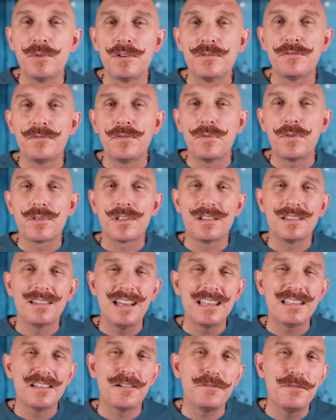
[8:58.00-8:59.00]
one four, the
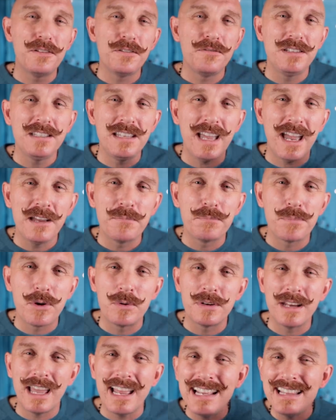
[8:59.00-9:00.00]
Leica fifty
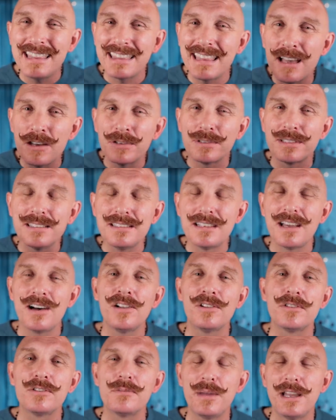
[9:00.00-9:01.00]
Apo, an eight thousand
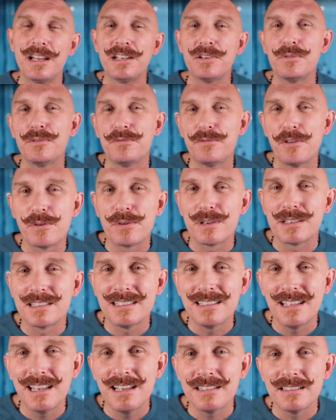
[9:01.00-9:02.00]
dollar manual
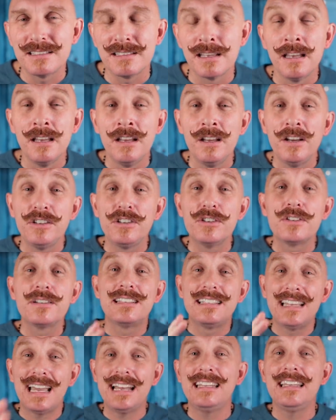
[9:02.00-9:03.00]
focus lens. You're
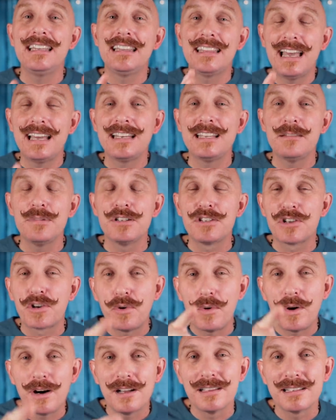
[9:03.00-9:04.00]
getting that image
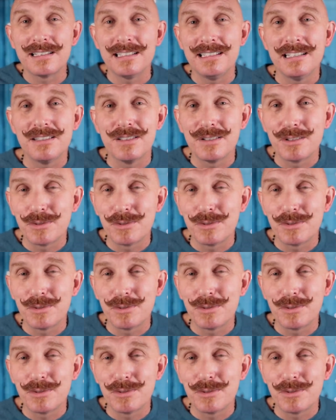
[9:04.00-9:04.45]
quality in